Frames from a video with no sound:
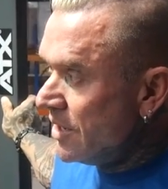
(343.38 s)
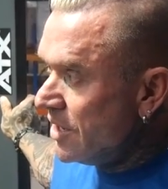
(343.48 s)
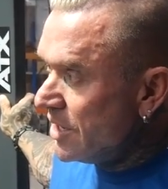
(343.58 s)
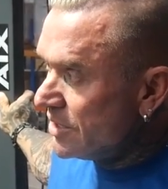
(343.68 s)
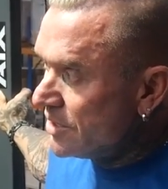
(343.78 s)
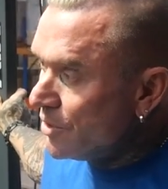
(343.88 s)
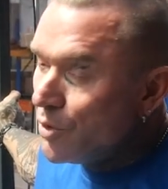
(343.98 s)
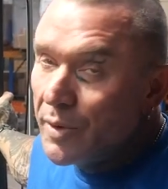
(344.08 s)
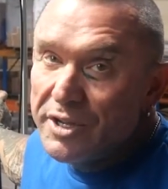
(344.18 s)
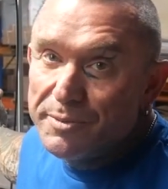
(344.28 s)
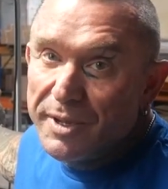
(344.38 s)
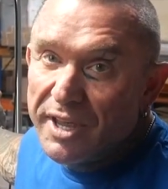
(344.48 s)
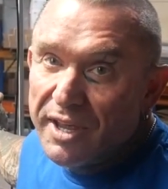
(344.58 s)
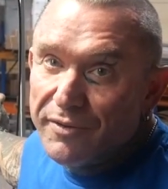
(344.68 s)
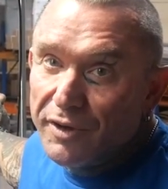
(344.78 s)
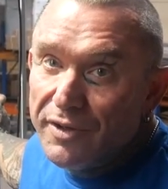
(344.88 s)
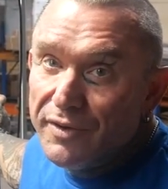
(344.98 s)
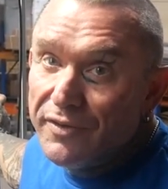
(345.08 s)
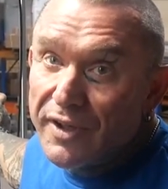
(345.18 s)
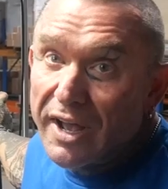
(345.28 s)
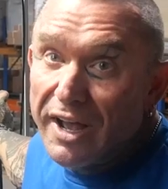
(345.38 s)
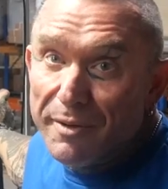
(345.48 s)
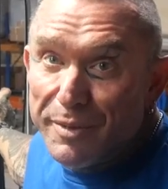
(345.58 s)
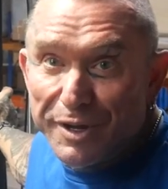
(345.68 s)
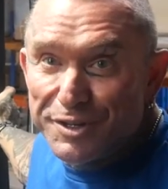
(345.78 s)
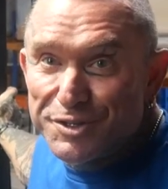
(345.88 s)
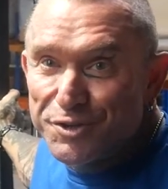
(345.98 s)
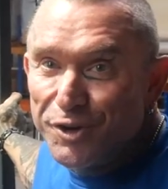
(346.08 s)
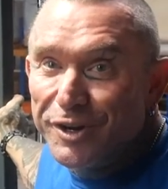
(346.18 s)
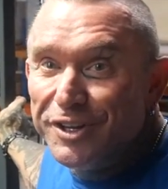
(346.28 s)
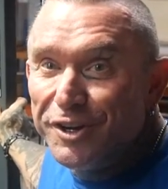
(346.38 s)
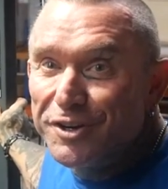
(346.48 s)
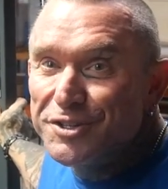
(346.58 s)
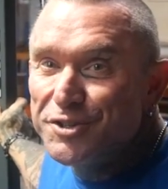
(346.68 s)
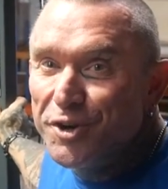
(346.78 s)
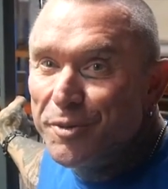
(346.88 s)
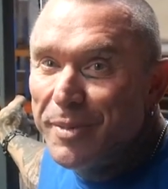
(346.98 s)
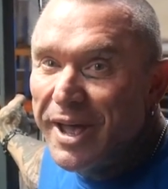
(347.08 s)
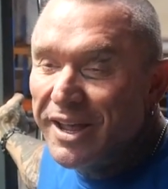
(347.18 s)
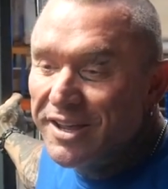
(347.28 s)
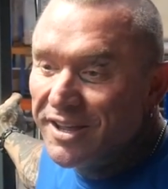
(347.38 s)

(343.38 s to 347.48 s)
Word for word: yes, so always be careful, even if you are big and strong, you've got a strong back.